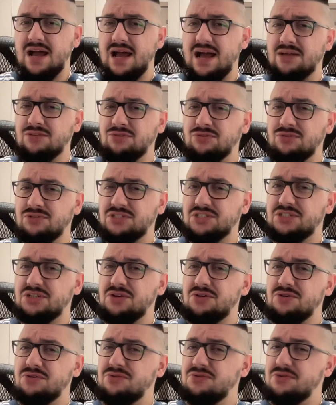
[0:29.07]
And
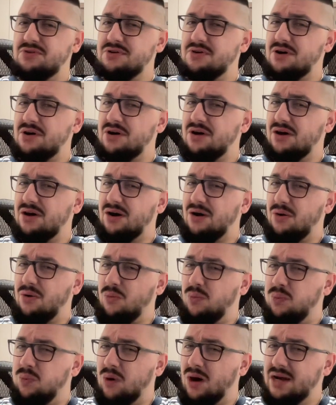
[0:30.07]
also,
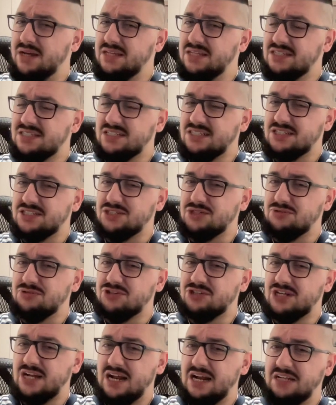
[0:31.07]
why is it so
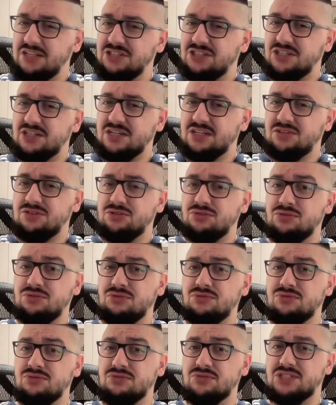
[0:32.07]
challenging
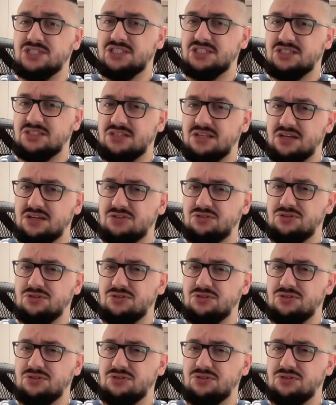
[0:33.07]
to stick